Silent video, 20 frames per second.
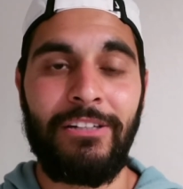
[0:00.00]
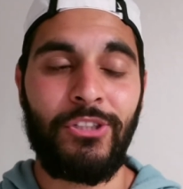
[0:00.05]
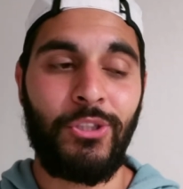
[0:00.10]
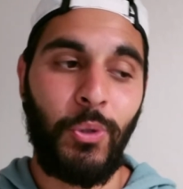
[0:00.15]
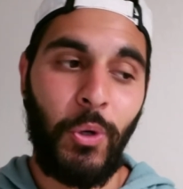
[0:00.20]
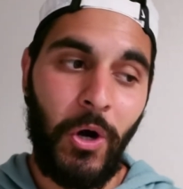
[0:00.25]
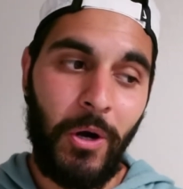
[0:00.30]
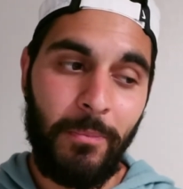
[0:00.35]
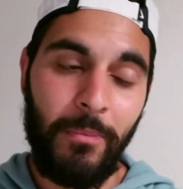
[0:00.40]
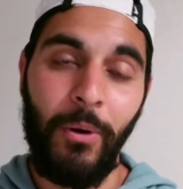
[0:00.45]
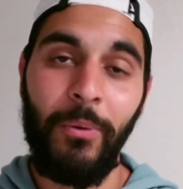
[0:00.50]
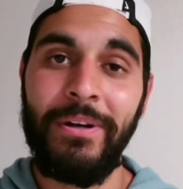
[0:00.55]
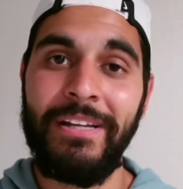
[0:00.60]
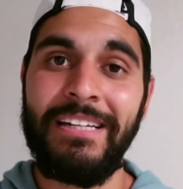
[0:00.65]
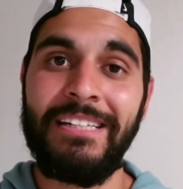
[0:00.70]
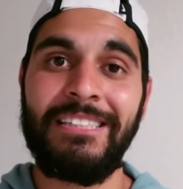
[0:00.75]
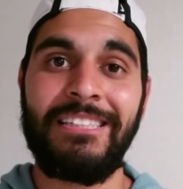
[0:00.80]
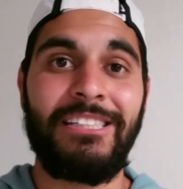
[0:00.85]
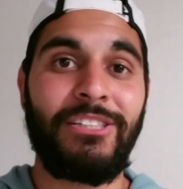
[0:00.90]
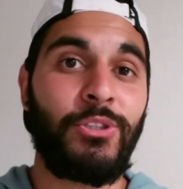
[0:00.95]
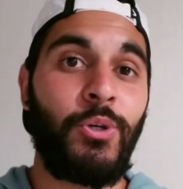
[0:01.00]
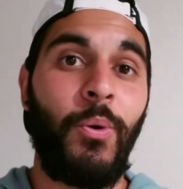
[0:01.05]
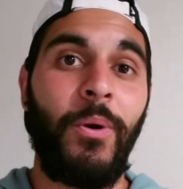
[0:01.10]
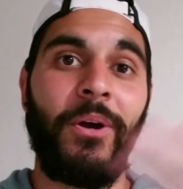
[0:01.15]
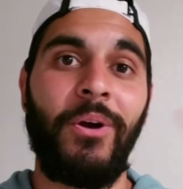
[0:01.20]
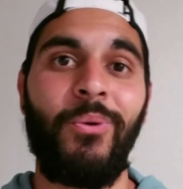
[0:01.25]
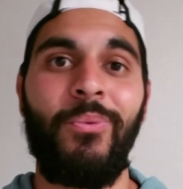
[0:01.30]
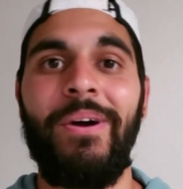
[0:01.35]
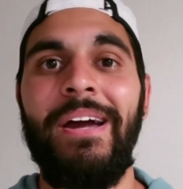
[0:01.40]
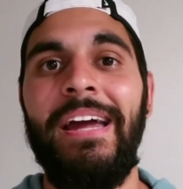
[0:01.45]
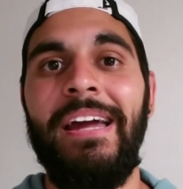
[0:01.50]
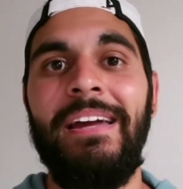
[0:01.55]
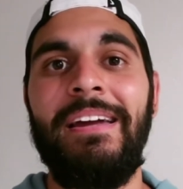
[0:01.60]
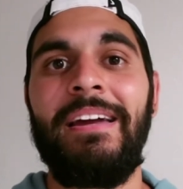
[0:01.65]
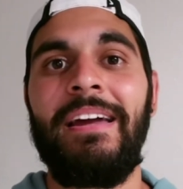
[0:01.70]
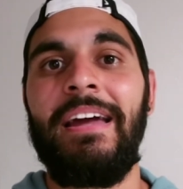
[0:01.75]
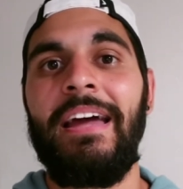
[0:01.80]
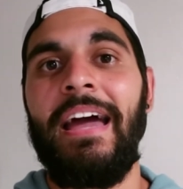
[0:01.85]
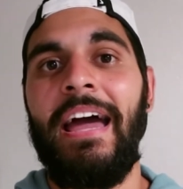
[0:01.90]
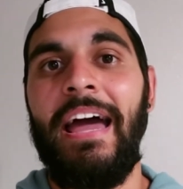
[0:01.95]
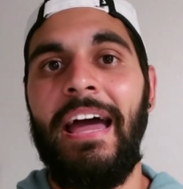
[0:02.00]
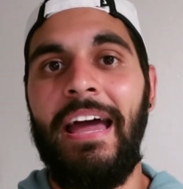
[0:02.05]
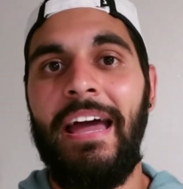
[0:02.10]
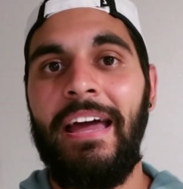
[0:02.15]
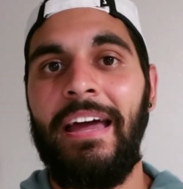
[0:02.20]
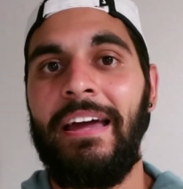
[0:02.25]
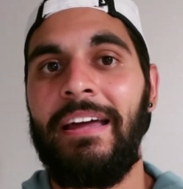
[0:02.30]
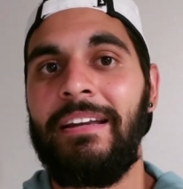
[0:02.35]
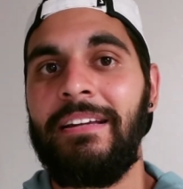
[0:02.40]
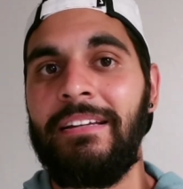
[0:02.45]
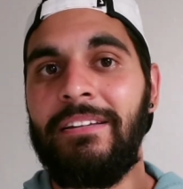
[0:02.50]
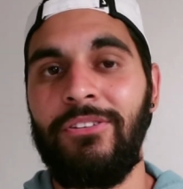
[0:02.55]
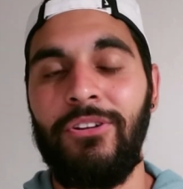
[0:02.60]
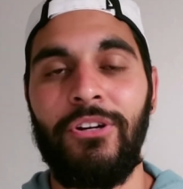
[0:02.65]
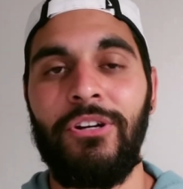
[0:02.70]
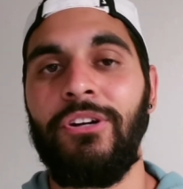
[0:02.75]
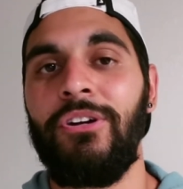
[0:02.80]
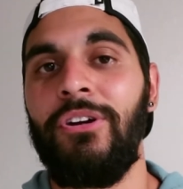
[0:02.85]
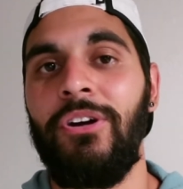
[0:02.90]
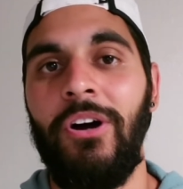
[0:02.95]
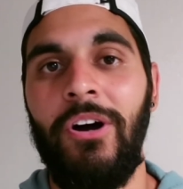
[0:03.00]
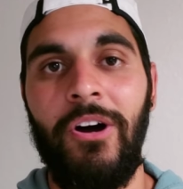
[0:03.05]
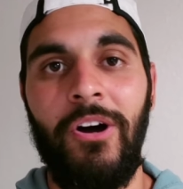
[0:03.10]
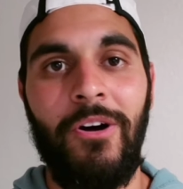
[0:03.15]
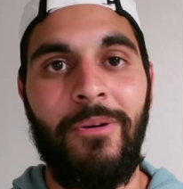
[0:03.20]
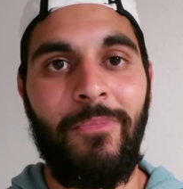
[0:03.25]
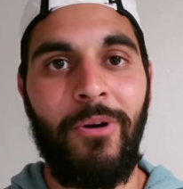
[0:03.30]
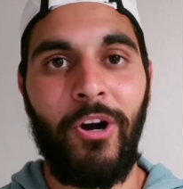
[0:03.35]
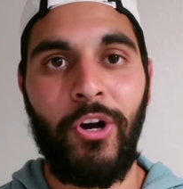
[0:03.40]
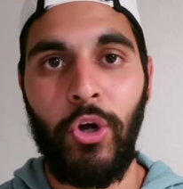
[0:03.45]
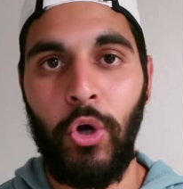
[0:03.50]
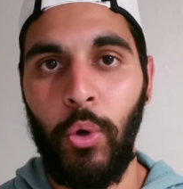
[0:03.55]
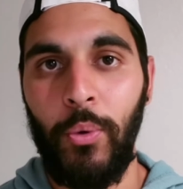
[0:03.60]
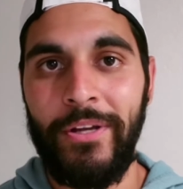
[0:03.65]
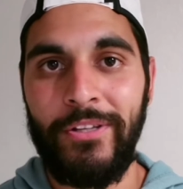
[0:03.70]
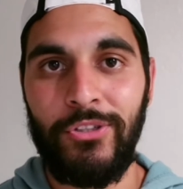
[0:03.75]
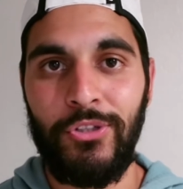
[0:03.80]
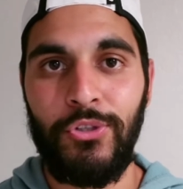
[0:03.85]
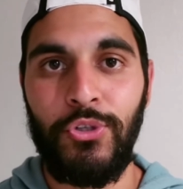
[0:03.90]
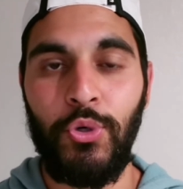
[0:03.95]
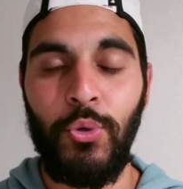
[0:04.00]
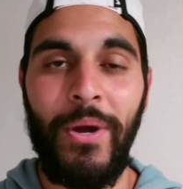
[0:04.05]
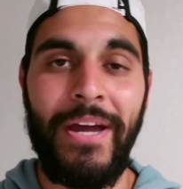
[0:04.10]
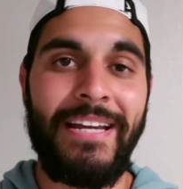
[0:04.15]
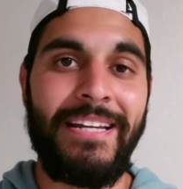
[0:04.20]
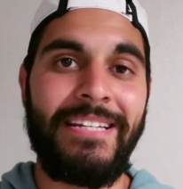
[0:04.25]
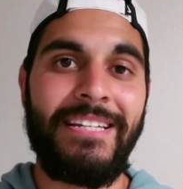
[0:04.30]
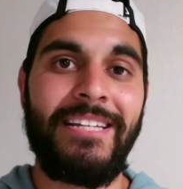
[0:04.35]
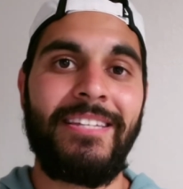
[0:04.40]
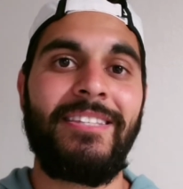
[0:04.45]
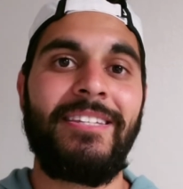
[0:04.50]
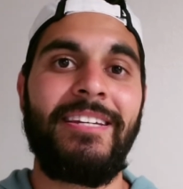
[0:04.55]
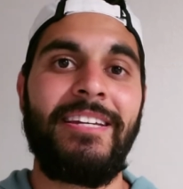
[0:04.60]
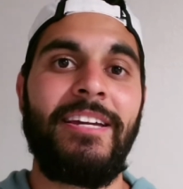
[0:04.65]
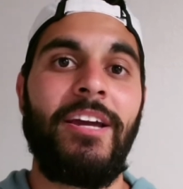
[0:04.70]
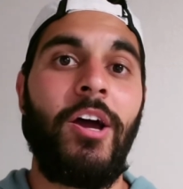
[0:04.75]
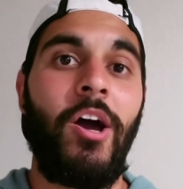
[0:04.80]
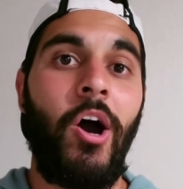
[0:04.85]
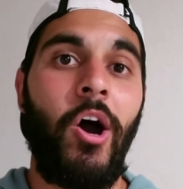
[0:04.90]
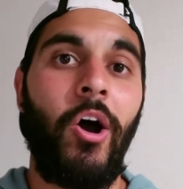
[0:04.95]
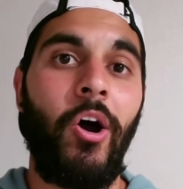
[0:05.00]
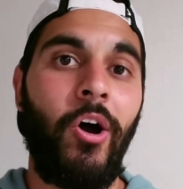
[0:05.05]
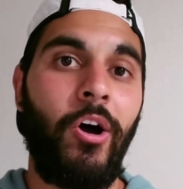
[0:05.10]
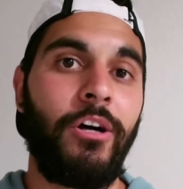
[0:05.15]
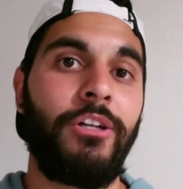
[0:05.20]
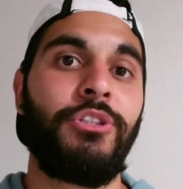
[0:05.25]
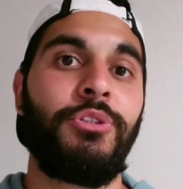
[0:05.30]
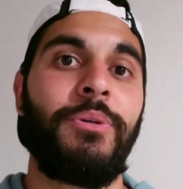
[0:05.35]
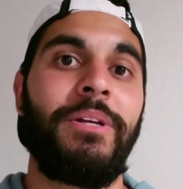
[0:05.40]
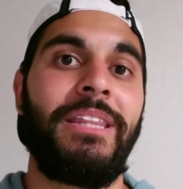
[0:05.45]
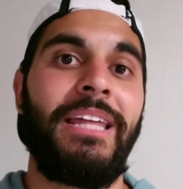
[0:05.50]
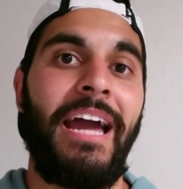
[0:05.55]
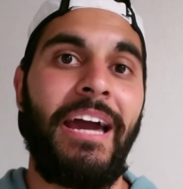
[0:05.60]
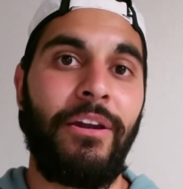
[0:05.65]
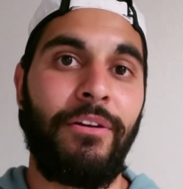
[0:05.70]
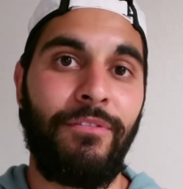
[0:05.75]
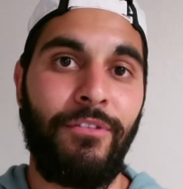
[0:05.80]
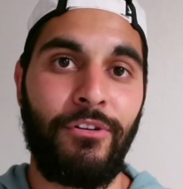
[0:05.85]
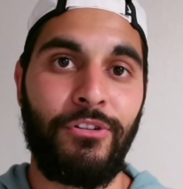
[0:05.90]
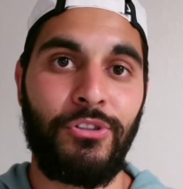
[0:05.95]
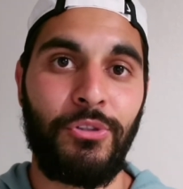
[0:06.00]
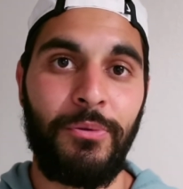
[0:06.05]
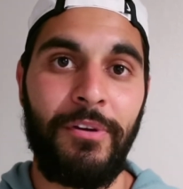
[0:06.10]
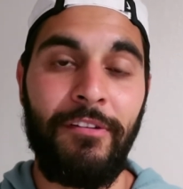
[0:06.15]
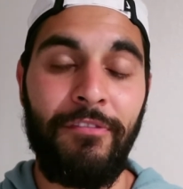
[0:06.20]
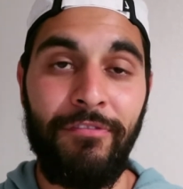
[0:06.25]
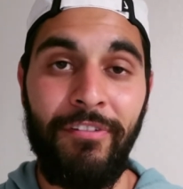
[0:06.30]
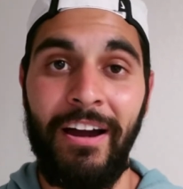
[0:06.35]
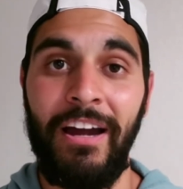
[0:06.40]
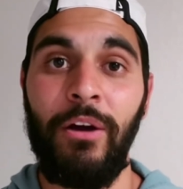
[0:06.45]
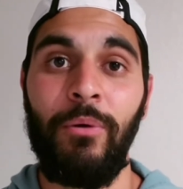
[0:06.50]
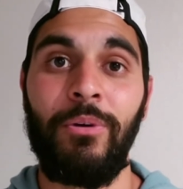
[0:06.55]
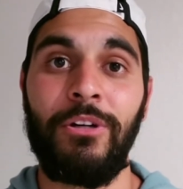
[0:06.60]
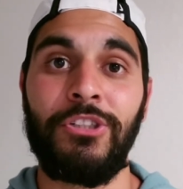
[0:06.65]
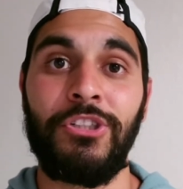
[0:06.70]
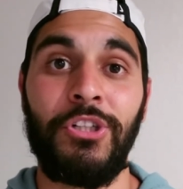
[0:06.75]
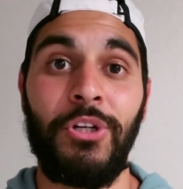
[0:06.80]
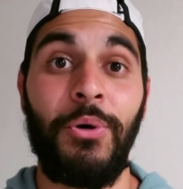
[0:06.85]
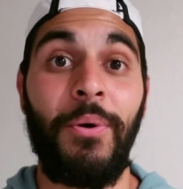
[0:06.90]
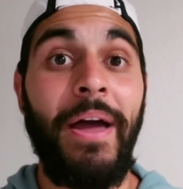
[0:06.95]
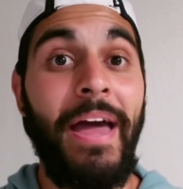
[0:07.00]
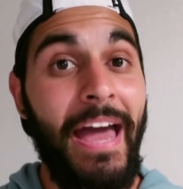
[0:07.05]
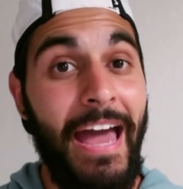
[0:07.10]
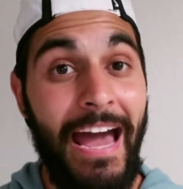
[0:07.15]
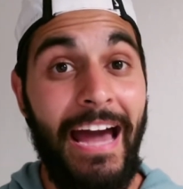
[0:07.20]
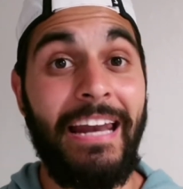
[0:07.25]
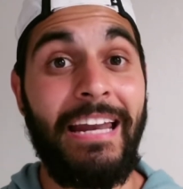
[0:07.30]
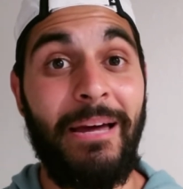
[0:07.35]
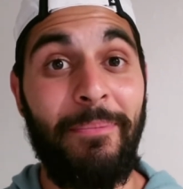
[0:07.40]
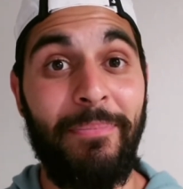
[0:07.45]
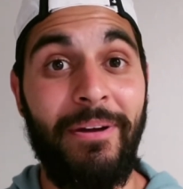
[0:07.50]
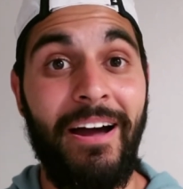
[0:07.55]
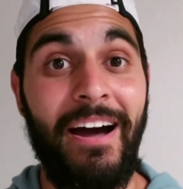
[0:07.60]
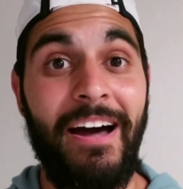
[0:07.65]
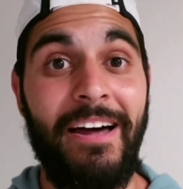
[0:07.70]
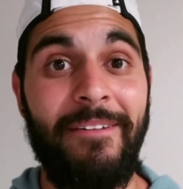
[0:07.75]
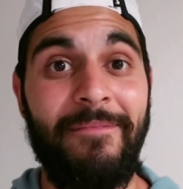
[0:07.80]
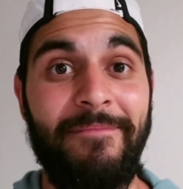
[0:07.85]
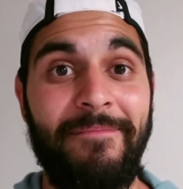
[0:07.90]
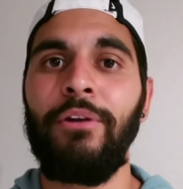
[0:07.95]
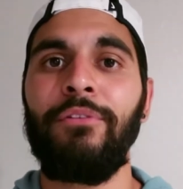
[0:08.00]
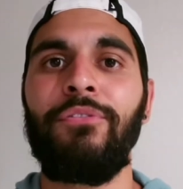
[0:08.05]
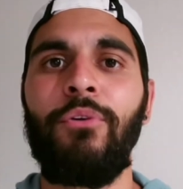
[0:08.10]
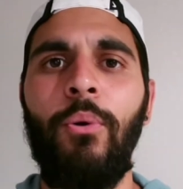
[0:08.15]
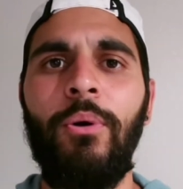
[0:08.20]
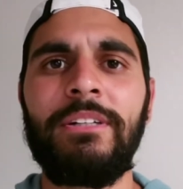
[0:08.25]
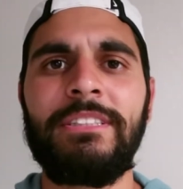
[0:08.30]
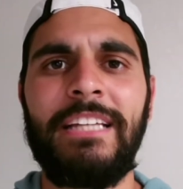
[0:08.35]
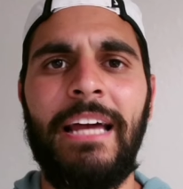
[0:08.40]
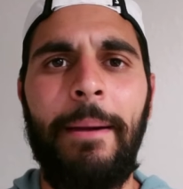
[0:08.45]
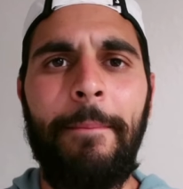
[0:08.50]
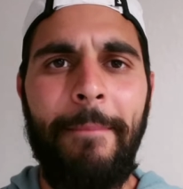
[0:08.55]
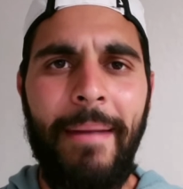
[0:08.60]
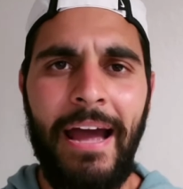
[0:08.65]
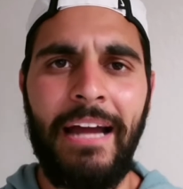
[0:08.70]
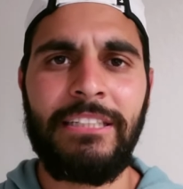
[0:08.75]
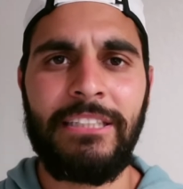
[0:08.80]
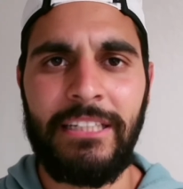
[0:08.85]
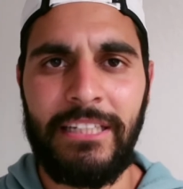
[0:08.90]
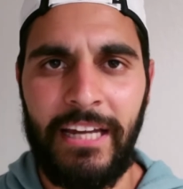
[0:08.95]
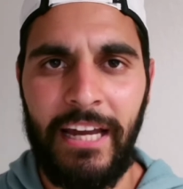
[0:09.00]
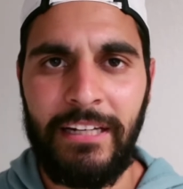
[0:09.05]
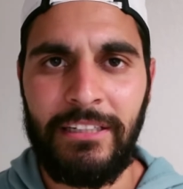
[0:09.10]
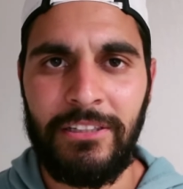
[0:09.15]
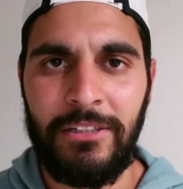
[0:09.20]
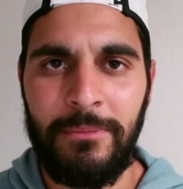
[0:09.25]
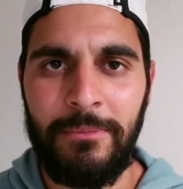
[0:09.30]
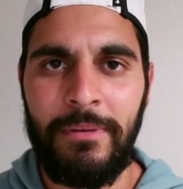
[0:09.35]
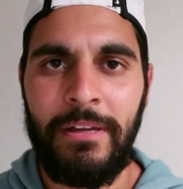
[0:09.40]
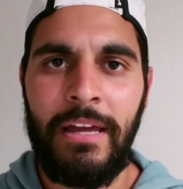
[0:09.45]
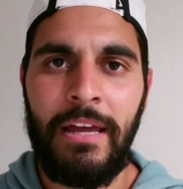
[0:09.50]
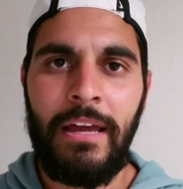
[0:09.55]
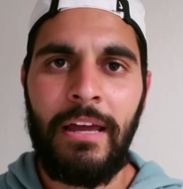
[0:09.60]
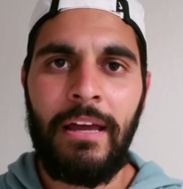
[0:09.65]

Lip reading: So Harmonious is going away, and they are going to do a Disney 100th anniversary fireworks show at Epcot. And of course, at Magic Kingdom,